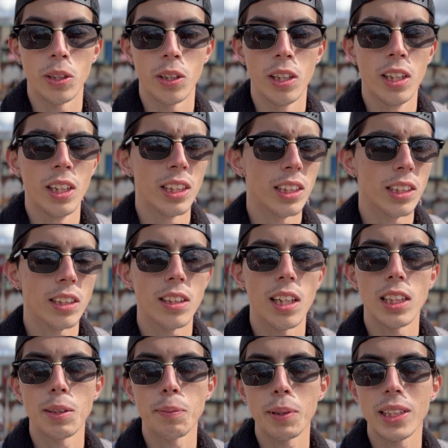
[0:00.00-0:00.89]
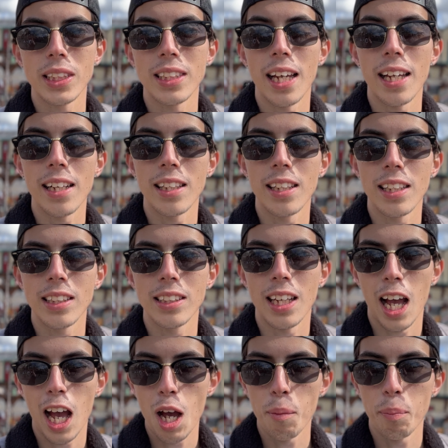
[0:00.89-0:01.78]
There's lots of exciting things
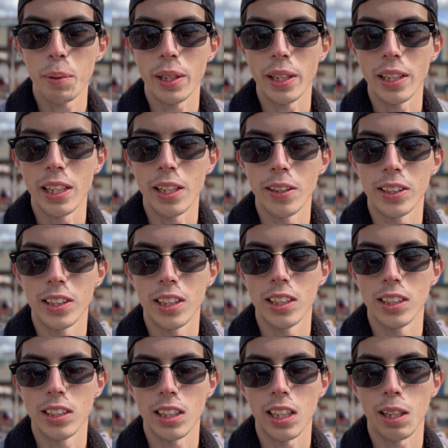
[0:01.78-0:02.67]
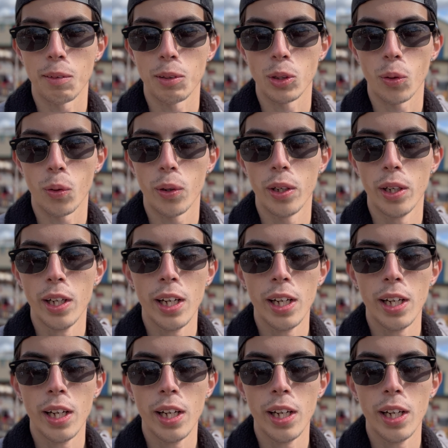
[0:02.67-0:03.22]
happening here at the Disneyland Resort